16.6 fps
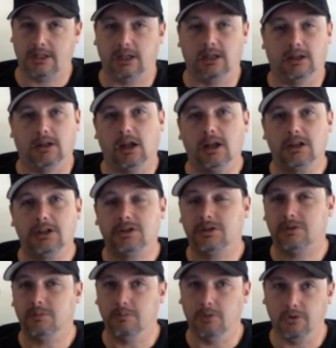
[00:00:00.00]
and a lot
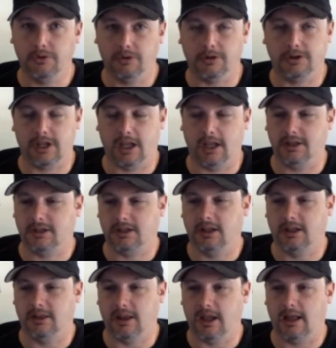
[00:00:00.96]
smoother taste,
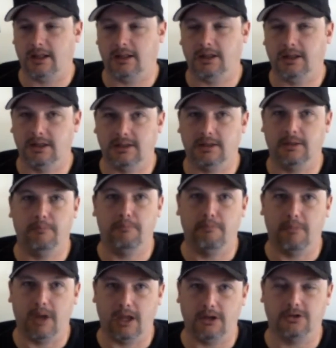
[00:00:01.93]
and that is a
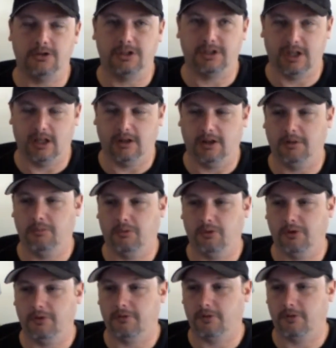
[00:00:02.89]
major selling
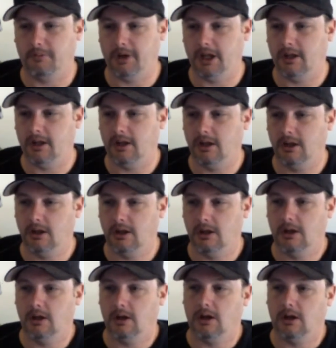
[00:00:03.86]
point for me.
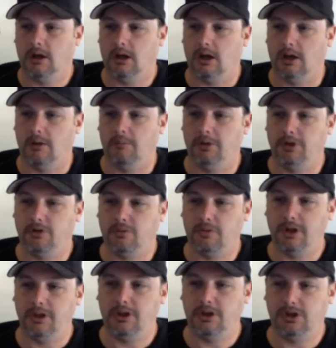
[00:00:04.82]

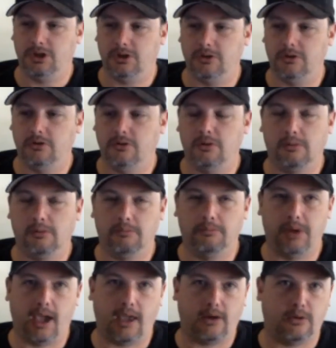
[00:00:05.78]
Between the two,
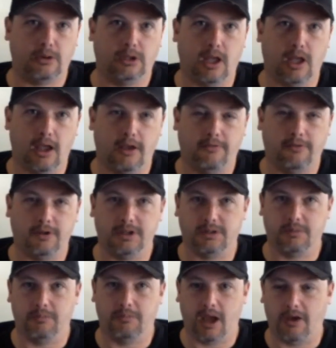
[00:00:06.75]
battery life
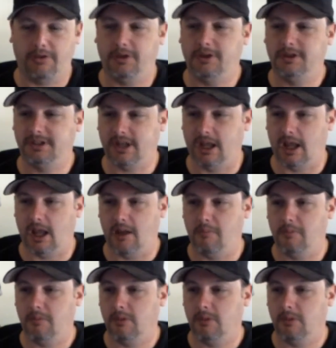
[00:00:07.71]
is about the same.